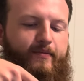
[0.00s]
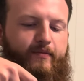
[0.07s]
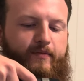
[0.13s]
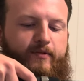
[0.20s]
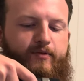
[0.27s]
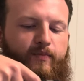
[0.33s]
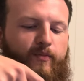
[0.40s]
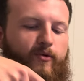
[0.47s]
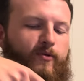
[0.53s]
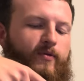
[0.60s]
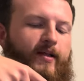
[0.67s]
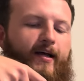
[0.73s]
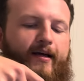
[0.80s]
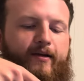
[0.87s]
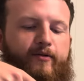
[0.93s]
There's more
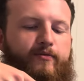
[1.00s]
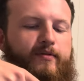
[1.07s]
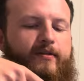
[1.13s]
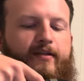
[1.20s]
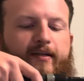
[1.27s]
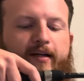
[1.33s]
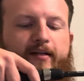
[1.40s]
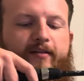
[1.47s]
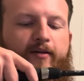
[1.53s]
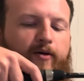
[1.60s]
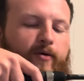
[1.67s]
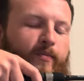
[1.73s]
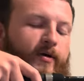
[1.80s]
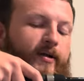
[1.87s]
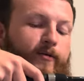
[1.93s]
line on it than I
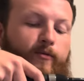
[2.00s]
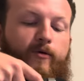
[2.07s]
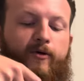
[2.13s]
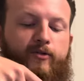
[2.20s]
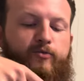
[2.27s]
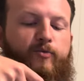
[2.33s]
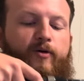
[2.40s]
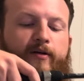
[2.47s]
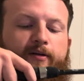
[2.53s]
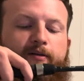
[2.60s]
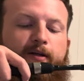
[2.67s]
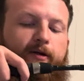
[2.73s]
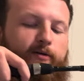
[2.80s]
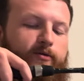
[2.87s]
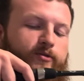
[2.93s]
thought, but it was running
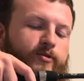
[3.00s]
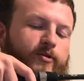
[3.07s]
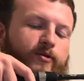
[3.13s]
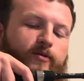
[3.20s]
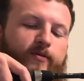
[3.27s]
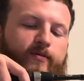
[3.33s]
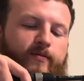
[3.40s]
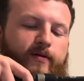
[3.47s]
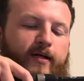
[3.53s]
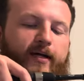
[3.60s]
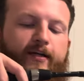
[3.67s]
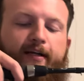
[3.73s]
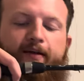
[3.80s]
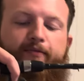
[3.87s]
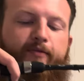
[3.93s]
low, so I
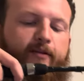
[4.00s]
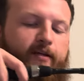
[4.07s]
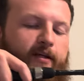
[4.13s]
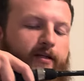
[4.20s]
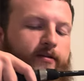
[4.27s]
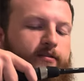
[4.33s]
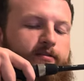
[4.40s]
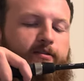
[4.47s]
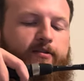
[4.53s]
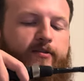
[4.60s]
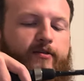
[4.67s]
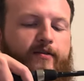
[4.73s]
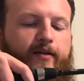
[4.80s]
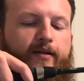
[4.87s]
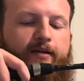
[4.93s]
definitely need it to
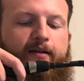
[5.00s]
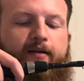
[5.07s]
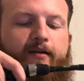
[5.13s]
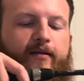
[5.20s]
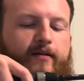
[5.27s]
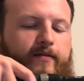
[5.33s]
do that.